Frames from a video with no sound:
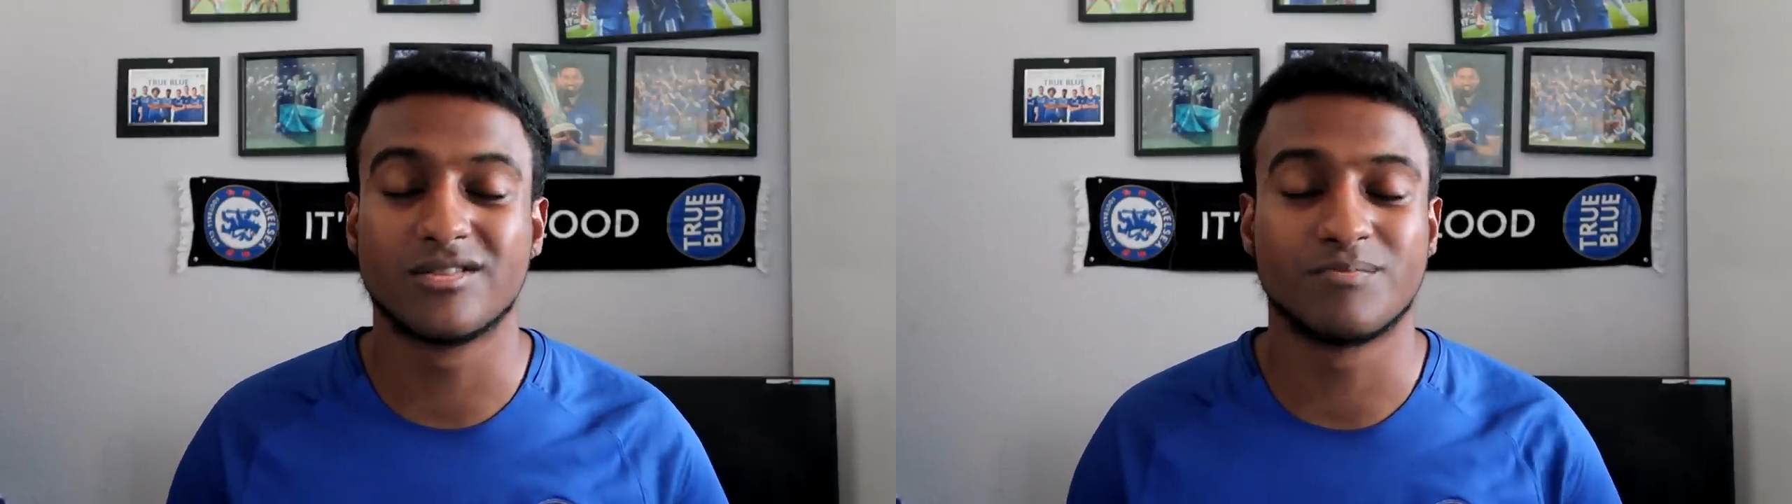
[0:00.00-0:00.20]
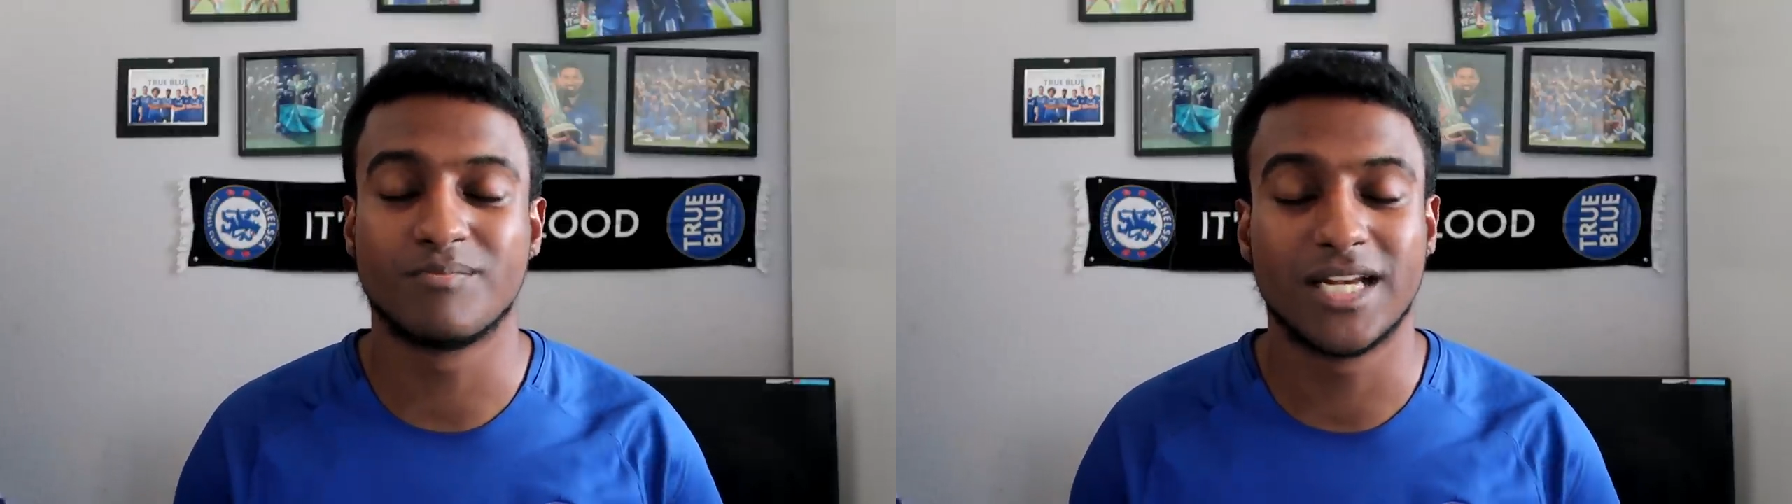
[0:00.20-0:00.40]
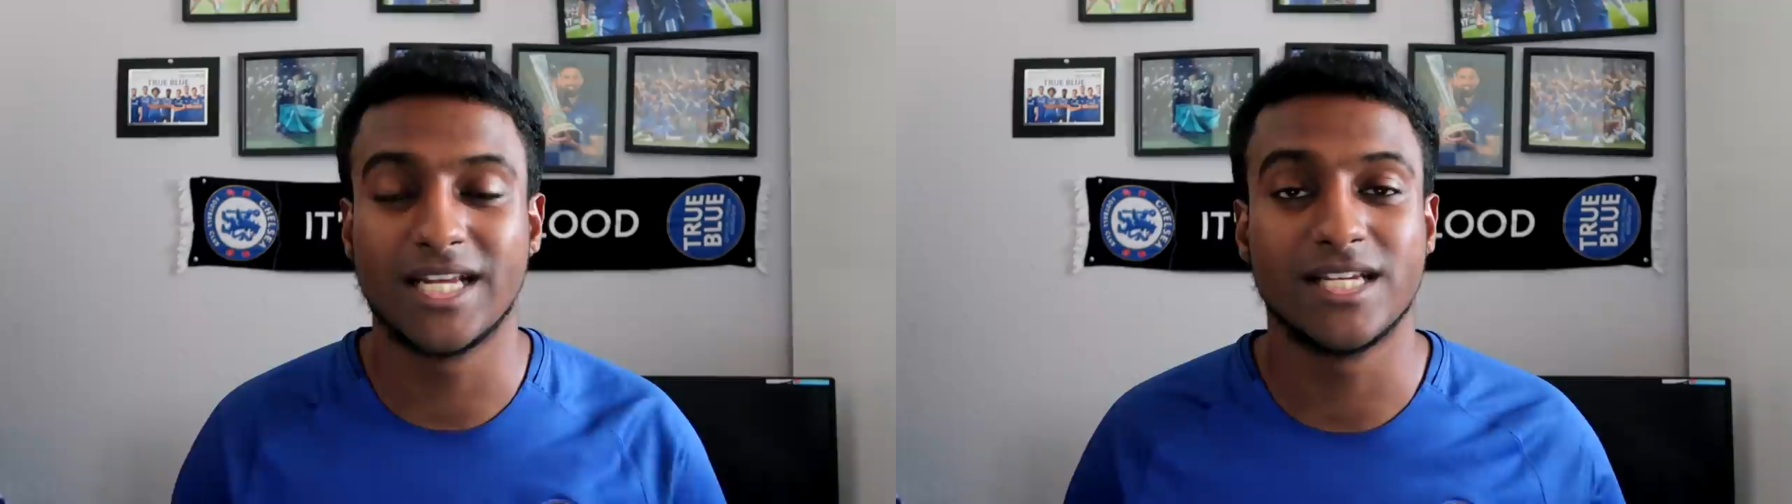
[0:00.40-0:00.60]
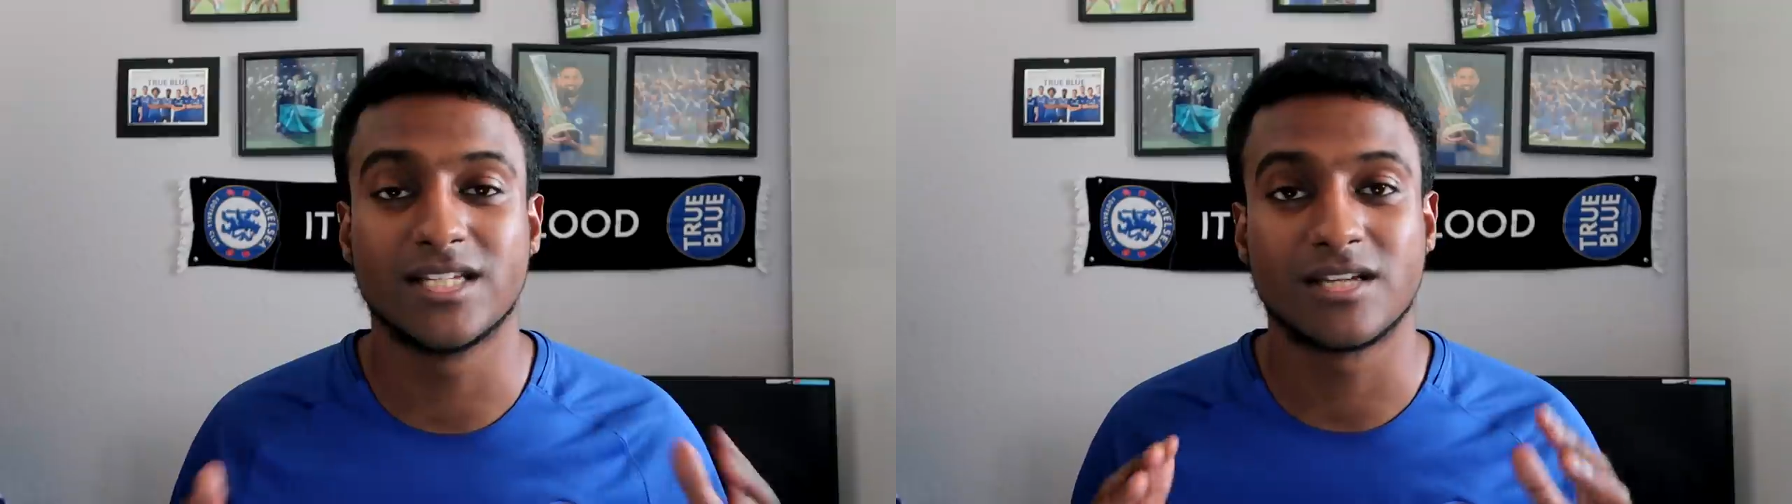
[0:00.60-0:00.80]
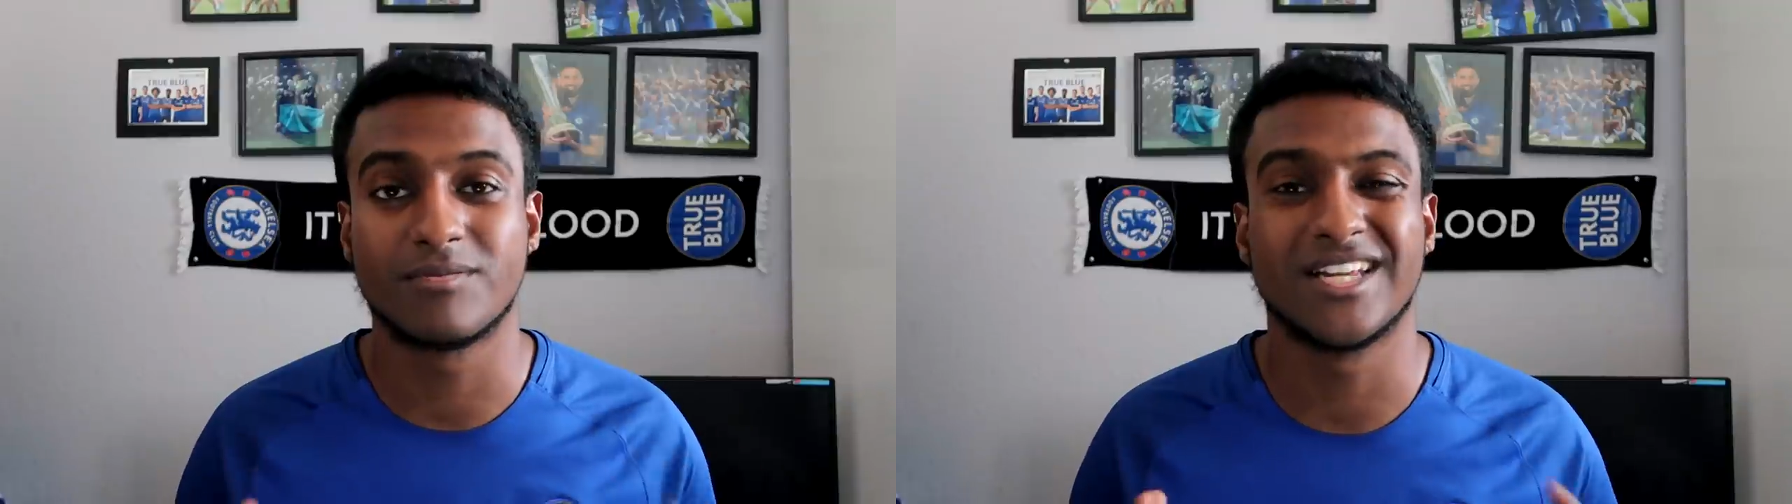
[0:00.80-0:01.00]
Just
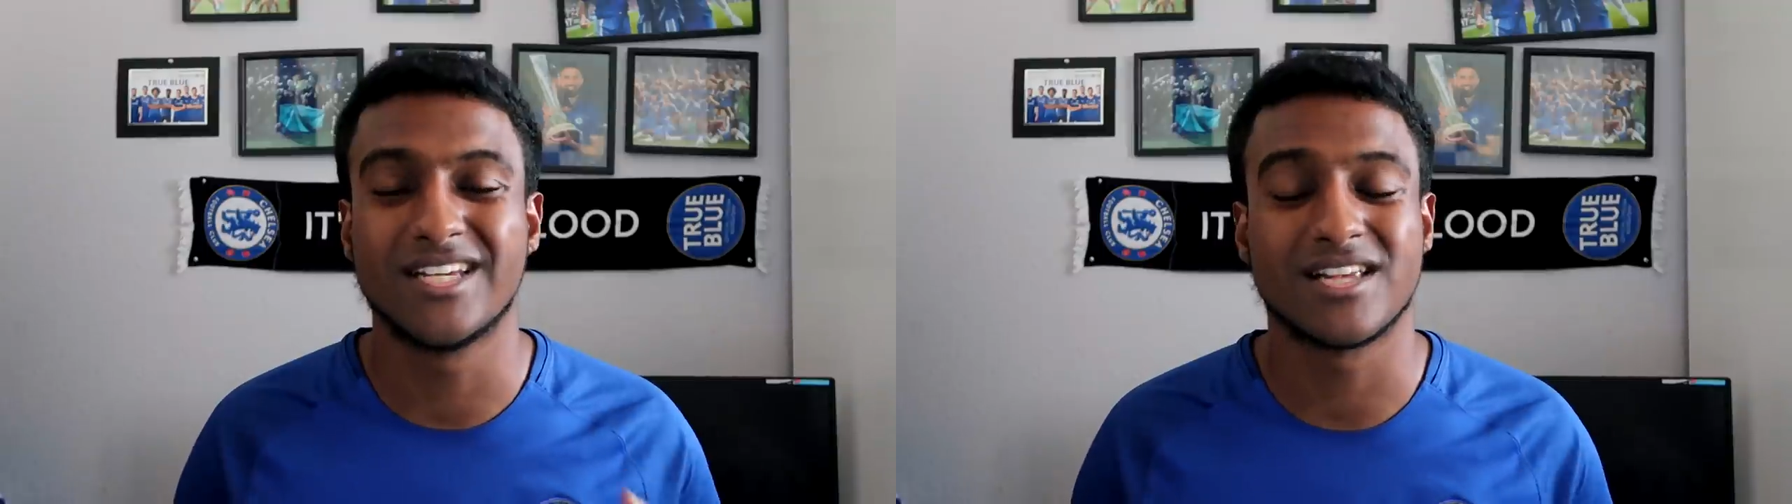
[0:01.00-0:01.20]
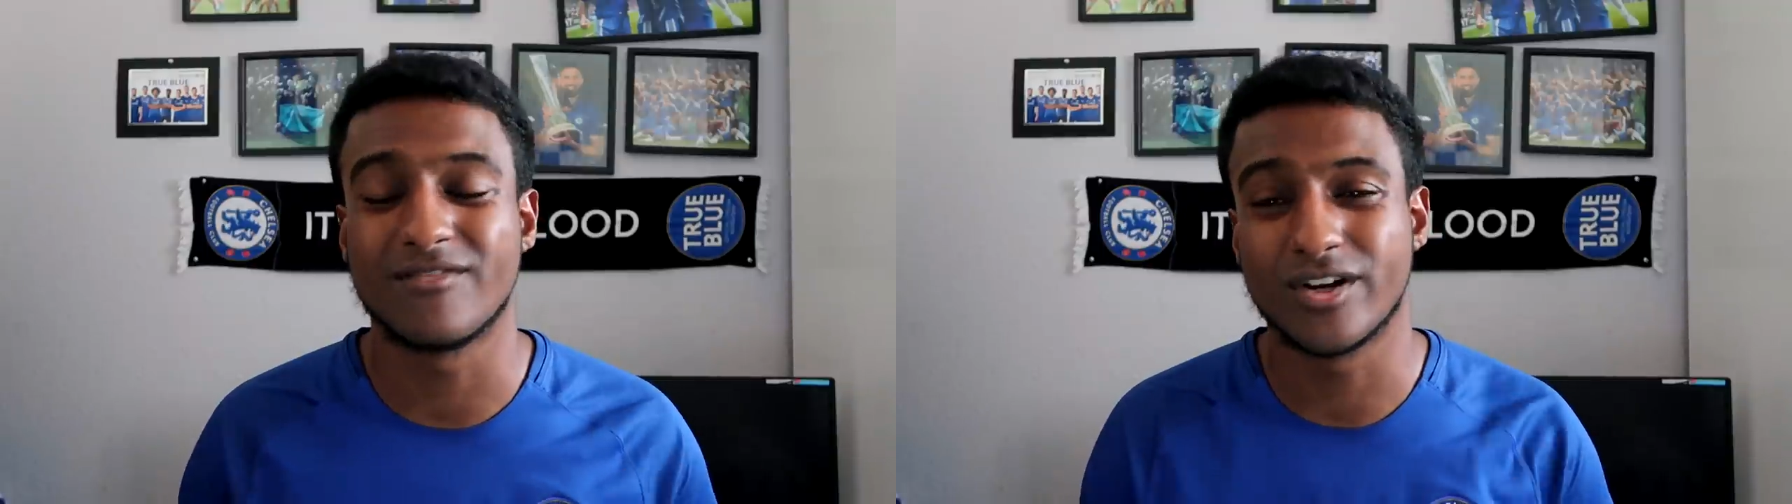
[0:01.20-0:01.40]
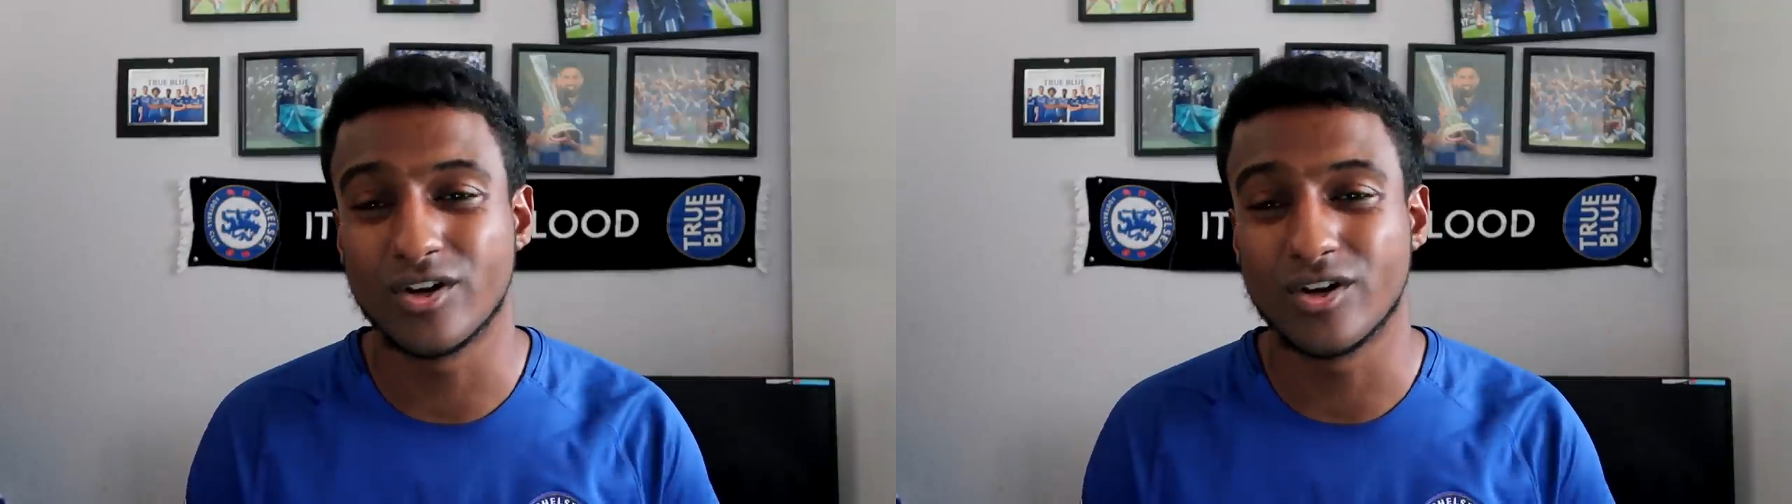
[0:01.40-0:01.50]
please have